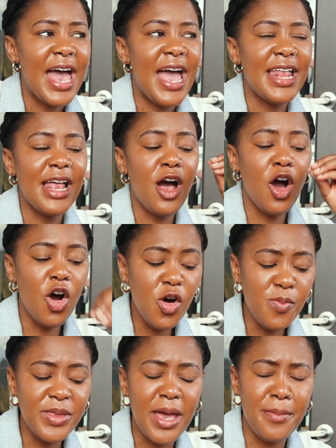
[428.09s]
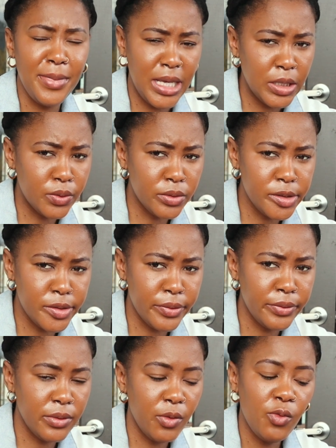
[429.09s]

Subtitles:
And I hope they mean also,